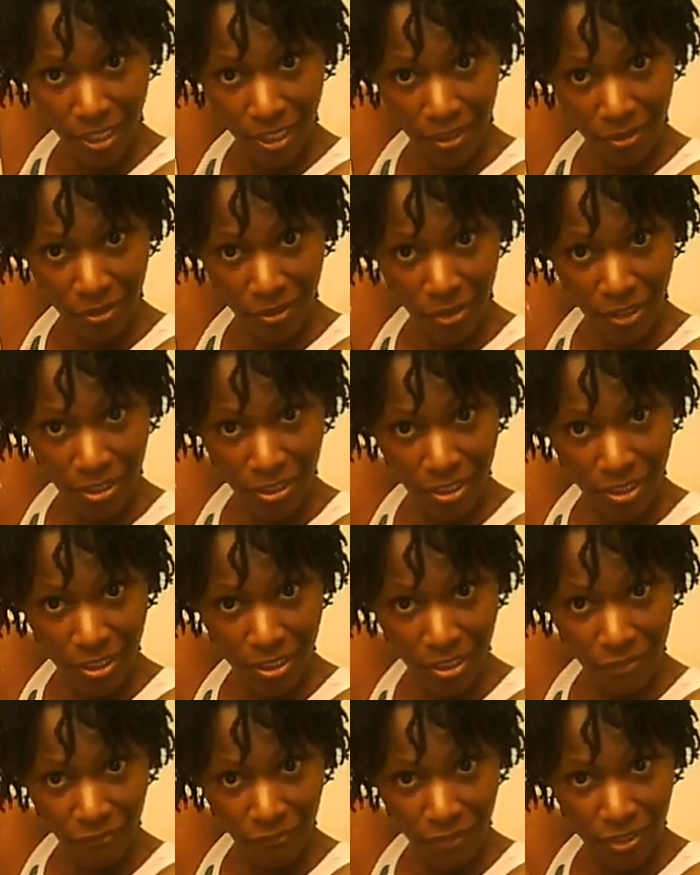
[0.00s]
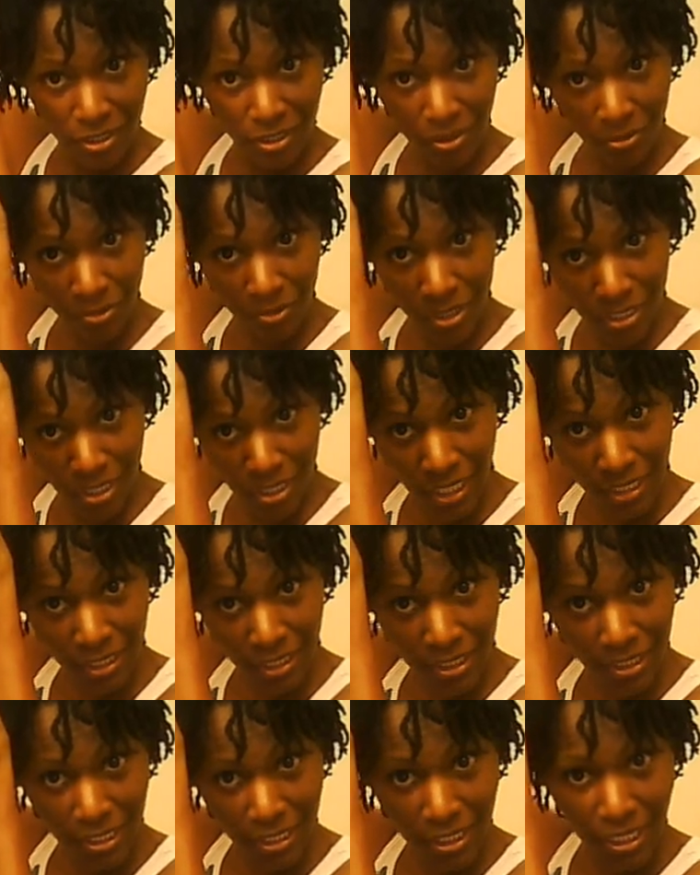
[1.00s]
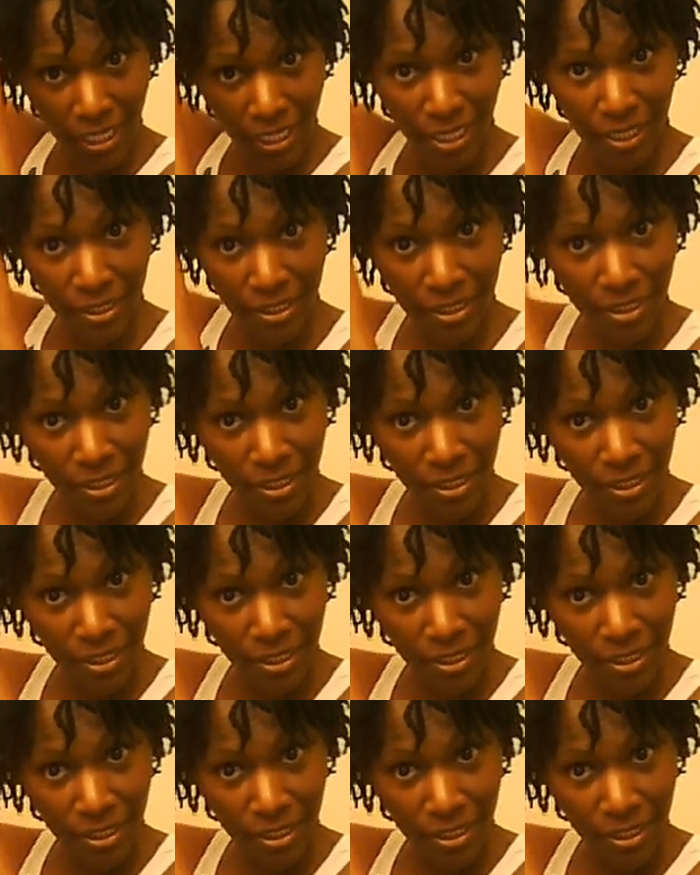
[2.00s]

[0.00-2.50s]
I don't know, I just couldn't, for some reason, I could not